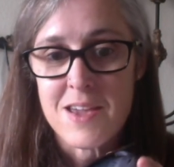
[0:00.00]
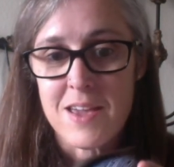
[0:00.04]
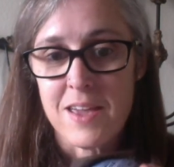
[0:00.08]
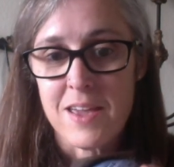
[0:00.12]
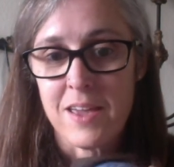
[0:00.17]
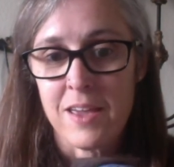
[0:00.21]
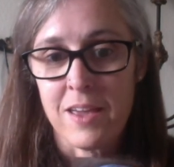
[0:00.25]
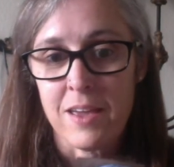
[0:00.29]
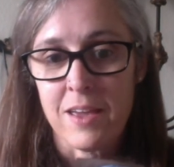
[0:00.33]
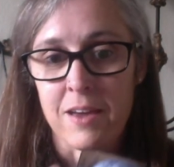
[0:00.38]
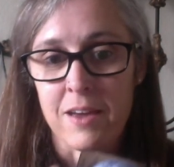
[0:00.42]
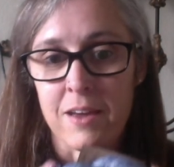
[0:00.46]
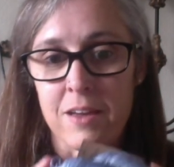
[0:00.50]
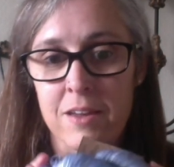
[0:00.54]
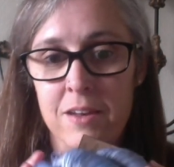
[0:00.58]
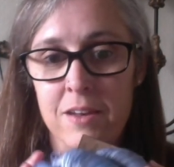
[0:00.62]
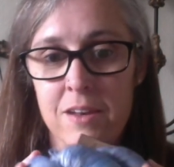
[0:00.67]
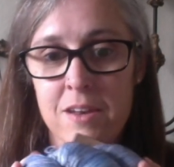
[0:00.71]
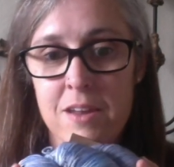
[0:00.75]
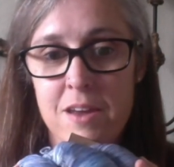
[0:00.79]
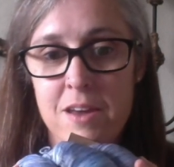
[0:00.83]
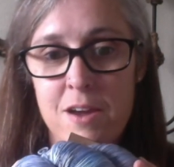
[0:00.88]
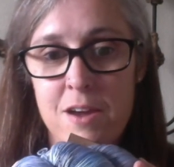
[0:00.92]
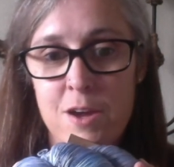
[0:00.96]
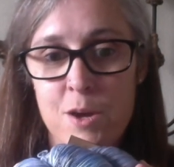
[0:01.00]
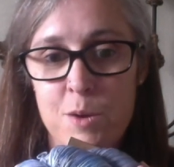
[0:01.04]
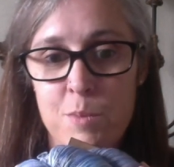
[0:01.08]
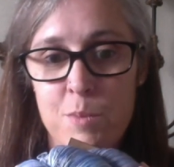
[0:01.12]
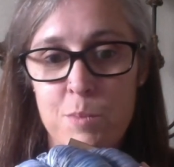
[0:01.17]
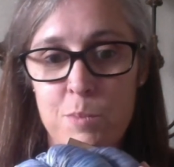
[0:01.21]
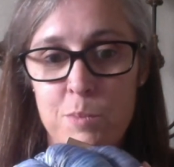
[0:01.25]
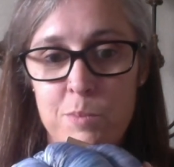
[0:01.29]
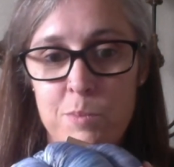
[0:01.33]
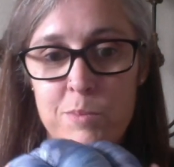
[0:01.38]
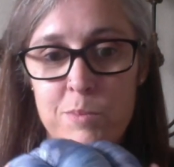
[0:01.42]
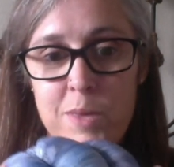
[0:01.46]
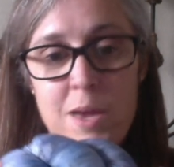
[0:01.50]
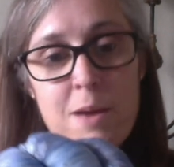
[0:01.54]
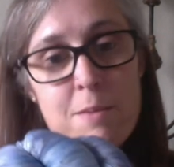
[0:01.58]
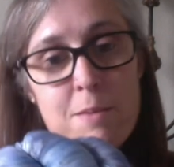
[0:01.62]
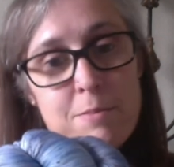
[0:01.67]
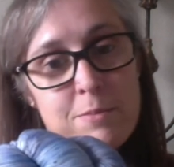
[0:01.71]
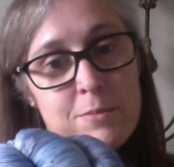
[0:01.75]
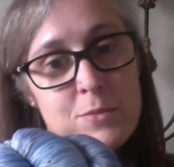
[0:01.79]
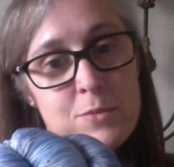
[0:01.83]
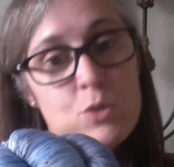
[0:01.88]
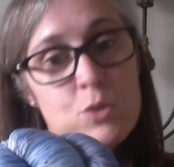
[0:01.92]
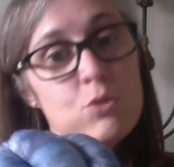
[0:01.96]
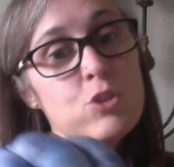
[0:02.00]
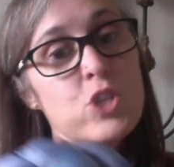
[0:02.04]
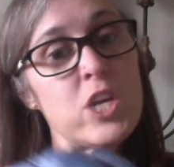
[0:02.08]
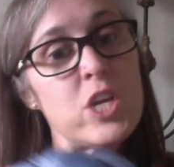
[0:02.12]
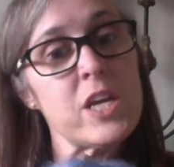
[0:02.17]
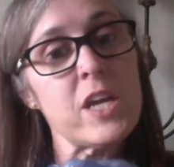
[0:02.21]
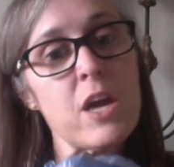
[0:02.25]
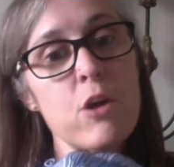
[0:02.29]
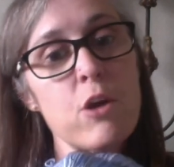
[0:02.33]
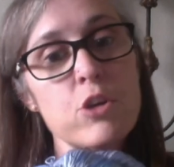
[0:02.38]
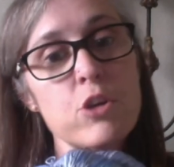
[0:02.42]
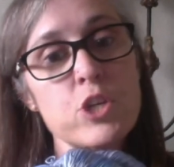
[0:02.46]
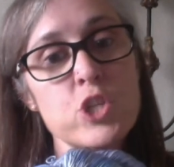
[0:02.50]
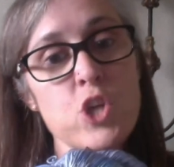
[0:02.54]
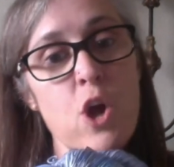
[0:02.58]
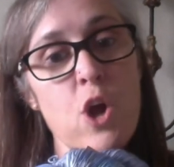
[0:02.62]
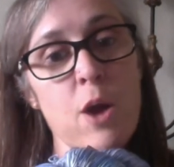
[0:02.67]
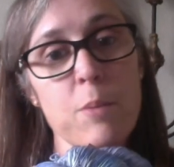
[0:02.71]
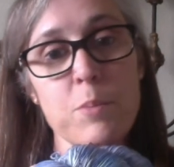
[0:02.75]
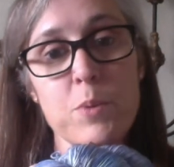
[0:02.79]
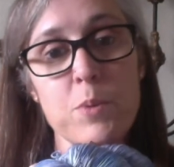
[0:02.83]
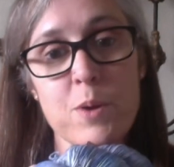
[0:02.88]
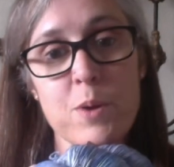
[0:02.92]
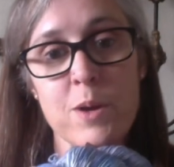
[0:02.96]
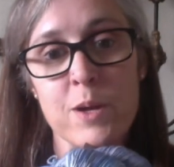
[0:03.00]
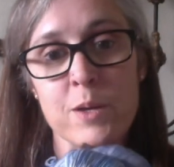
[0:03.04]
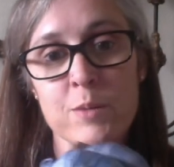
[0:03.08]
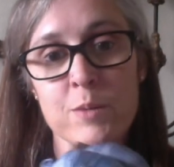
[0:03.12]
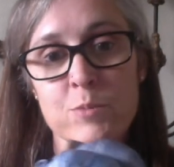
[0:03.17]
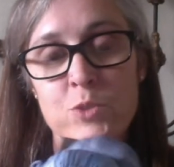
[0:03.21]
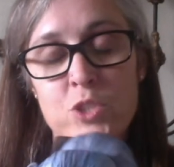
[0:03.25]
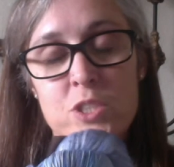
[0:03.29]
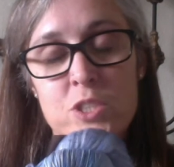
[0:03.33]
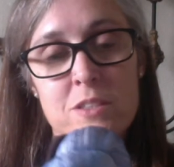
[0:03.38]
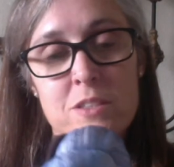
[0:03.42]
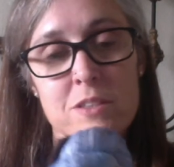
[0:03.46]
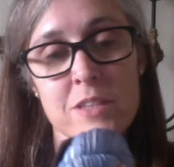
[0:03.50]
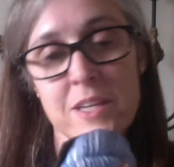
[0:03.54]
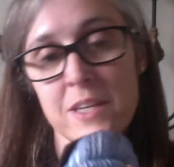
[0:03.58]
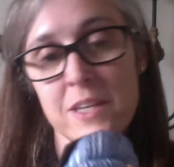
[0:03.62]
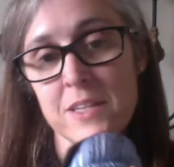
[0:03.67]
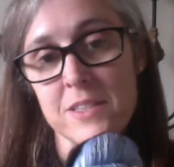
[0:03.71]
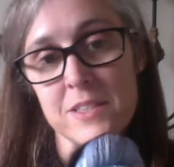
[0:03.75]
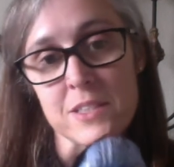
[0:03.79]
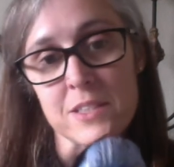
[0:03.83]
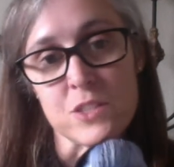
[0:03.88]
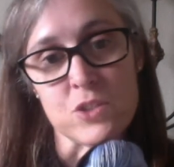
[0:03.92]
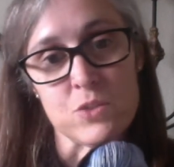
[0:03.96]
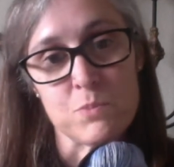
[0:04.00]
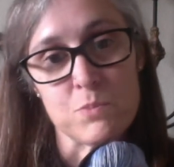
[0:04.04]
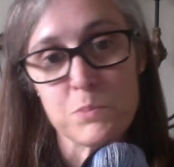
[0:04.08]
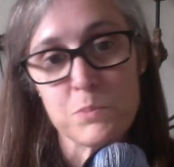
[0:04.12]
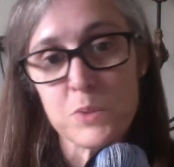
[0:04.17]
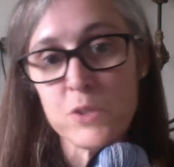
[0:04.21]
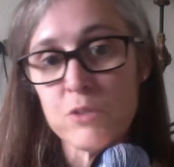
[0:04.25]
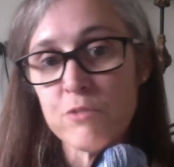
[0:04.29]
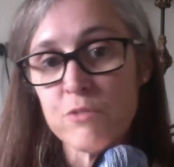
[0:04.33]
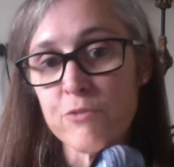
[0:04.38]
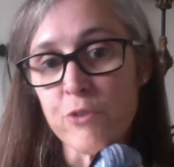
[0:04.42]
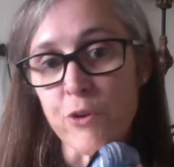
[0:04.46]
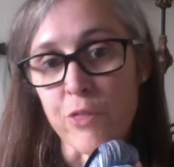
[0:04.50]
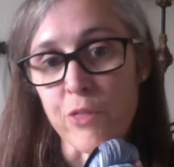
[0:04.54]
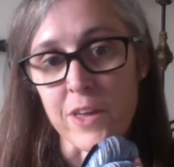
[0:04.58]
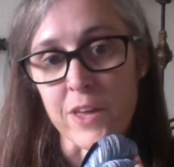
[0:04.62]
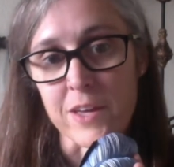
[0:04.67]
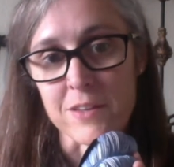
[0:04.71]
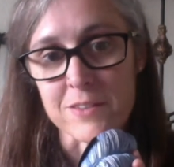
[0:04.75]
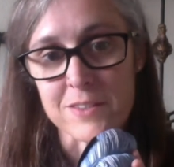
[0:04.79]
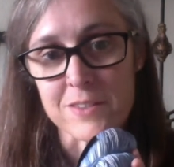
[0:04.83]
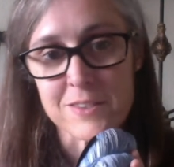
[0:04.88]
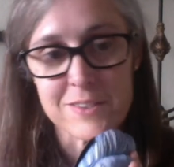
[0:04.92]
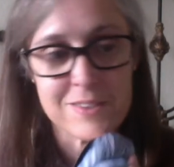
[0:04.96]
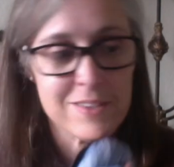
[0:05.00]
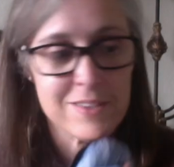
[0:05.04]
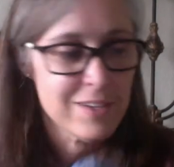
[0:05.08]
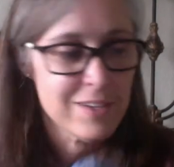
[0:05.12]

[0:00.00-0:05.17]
And yeah, so check out our shop. She, like I said, beautiful things.